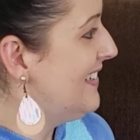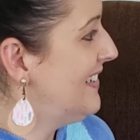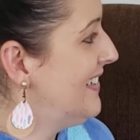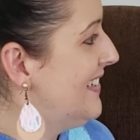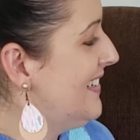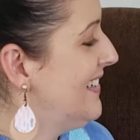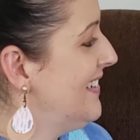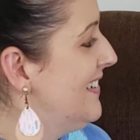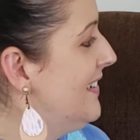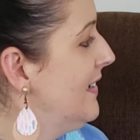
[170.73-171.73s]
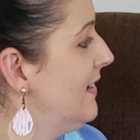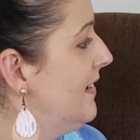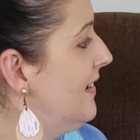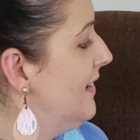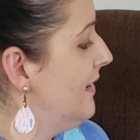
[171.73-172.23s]

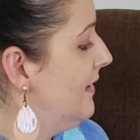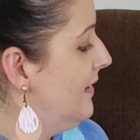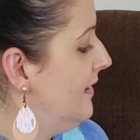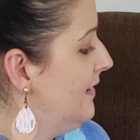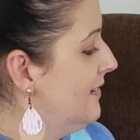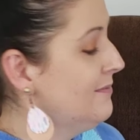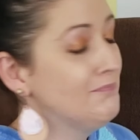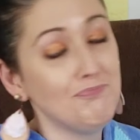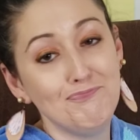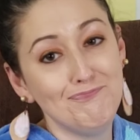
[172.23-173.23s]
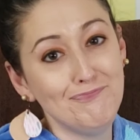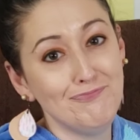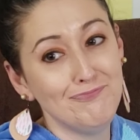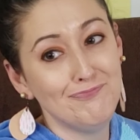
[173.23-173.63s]
(no one is talking)